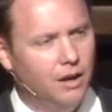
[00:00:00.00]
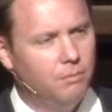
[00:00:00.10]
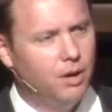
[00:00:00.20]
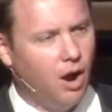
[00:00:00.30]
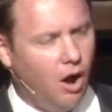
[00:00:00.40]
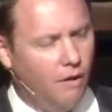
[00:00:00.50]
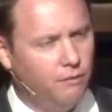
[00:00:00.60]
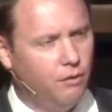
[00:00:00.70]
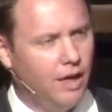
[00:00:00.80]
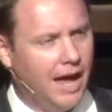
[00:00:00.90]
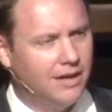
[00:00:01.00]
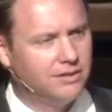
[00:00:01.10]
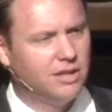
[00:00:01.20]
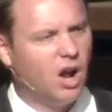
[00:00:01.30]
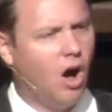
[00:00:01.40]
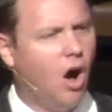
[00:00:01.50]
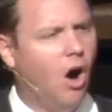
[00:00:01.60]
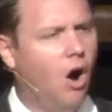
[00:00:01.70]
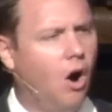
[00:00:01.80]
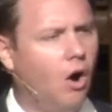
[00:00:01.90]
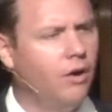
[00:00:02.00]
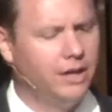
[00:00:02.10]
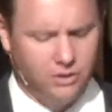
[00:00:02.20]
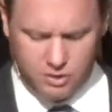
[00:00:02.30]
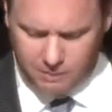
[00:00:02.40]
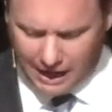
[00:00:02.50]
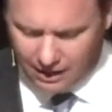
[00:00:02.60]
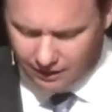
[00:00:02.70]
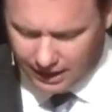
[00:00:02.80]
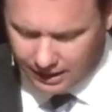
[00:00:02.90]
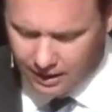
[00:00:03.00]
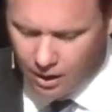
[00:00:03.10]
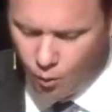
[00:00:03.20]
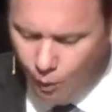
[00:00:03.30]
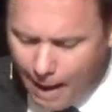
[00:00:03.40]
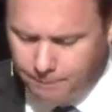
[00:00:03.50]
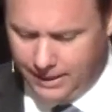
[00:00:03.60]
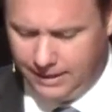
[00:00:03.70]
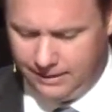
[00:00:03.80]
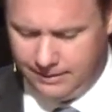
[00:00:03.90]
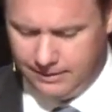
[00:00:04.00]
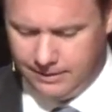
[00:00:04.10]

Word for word: but awful as in awe inspiring weapon